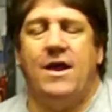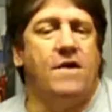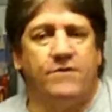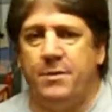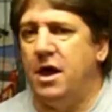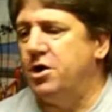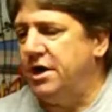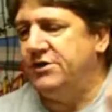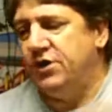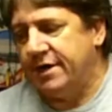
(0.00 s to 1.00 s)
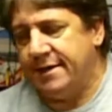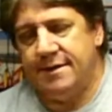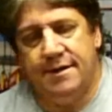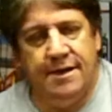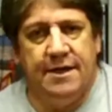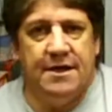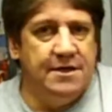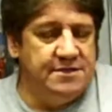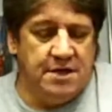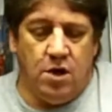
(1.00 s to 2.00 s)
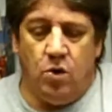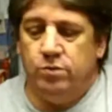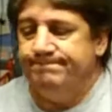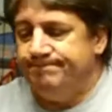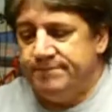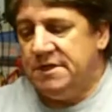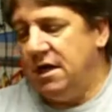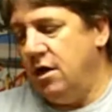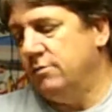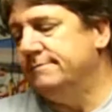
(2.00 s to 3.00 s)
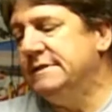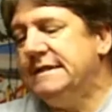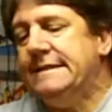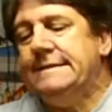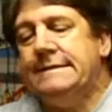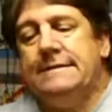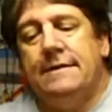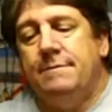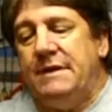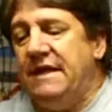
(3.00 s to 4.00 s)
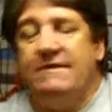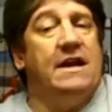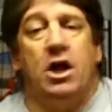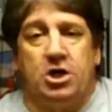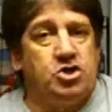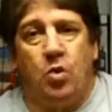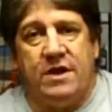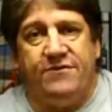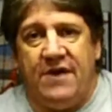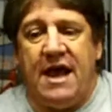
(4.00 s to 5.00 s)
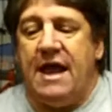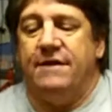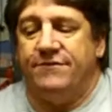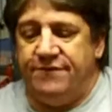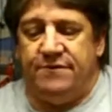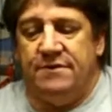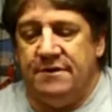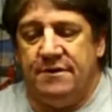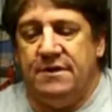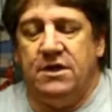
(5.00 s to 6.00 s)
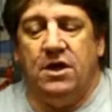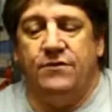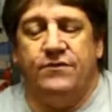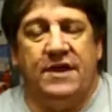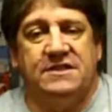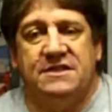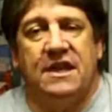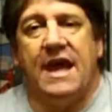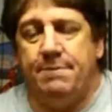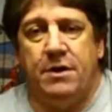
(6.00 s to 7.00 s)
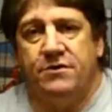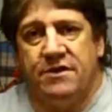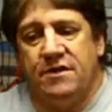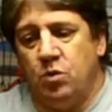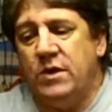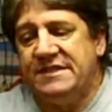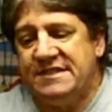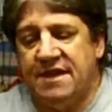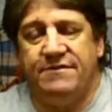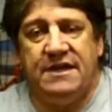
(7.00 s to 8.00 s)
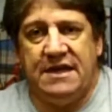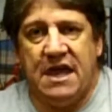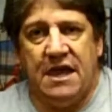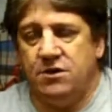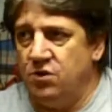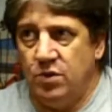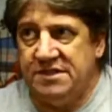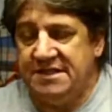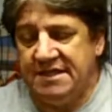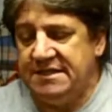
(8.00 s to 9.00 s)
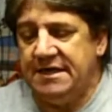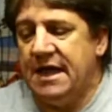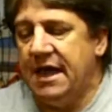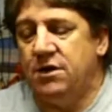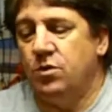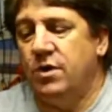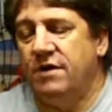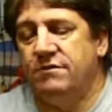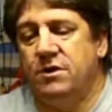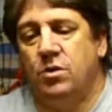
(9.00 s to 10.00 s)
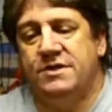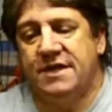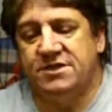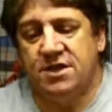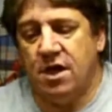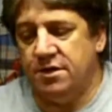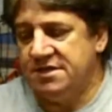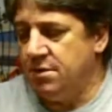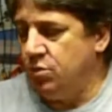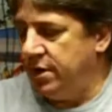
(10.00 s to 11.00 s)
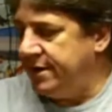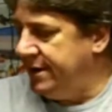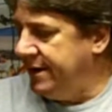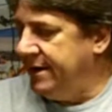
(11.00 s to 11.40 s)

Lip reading: I offered him $100. He took it. So, but even at $125, that's a lot better than the $179 or the $169 or whatever it was. I saw it somewhere.